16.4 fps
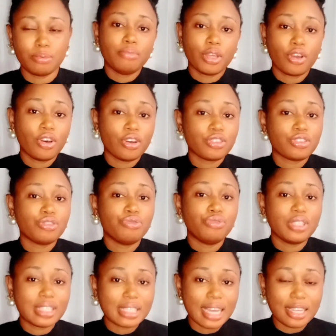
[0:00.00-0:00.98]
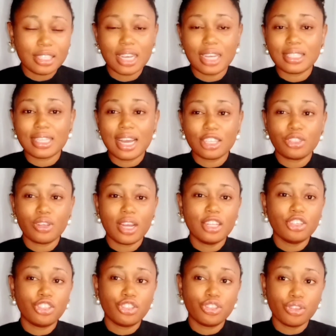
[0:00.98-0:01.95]
because research has
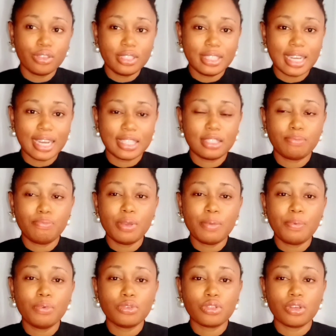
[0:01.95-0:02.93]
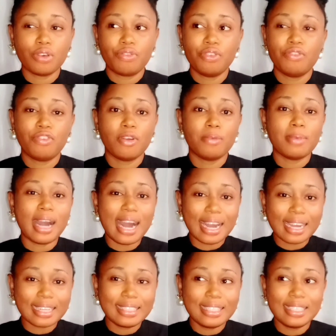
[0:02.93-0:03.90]
actually shown that people suffering from
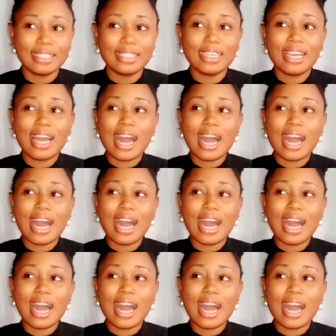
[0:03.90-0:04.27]
acne